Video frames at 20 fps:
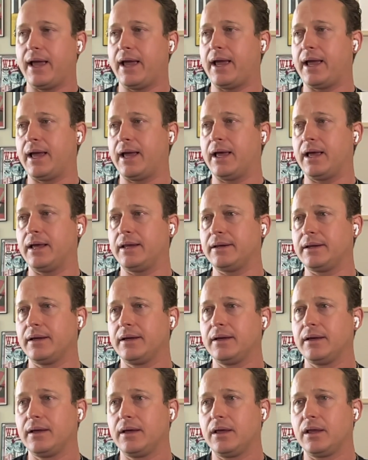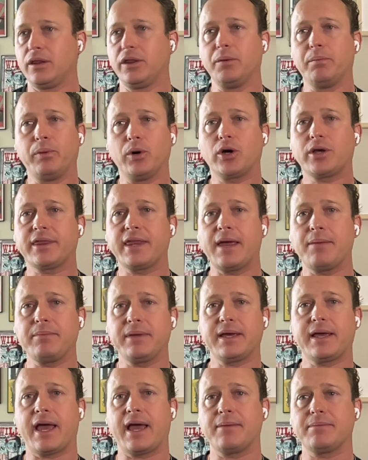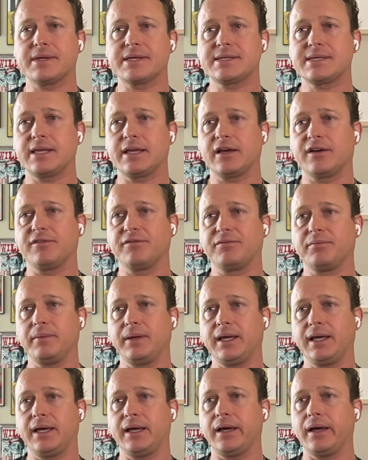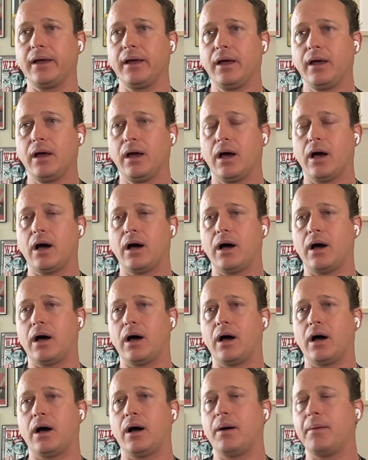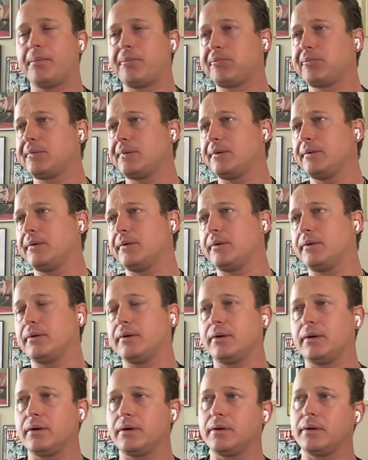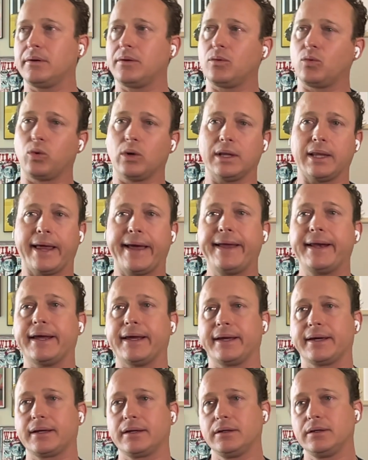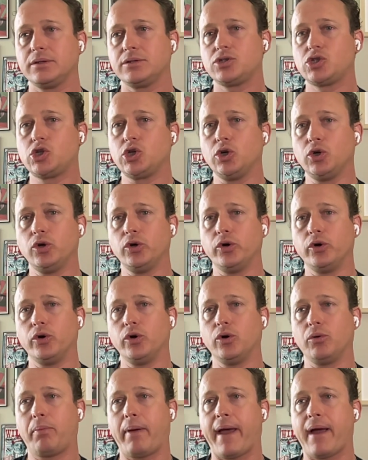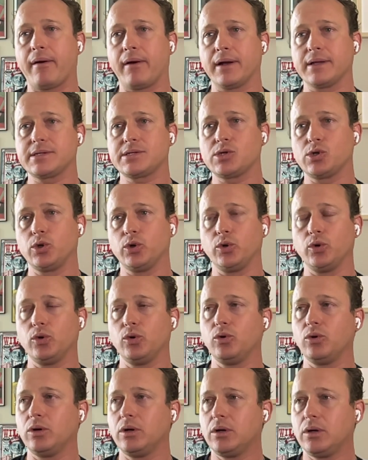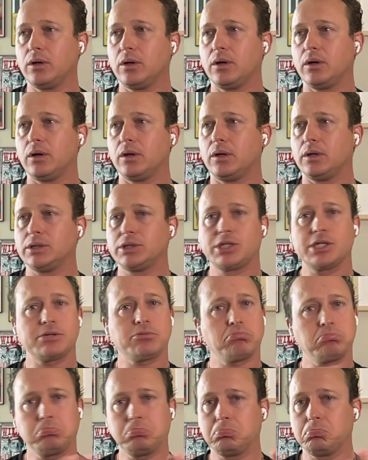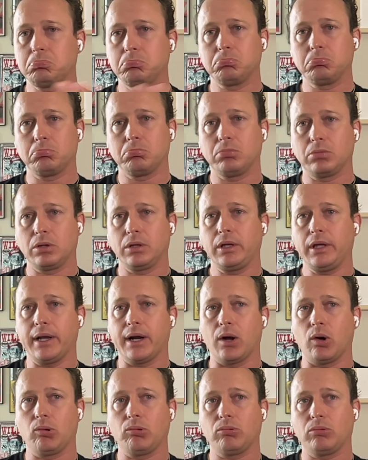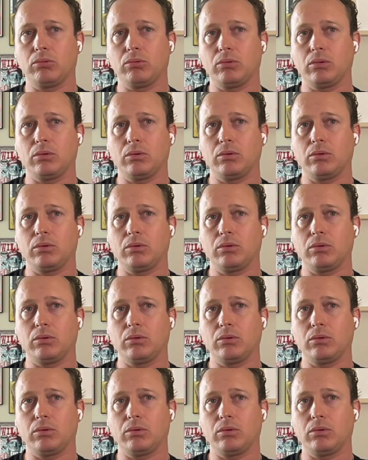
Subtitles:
And the book then became this thing of me uh, relating to parents who just, you know,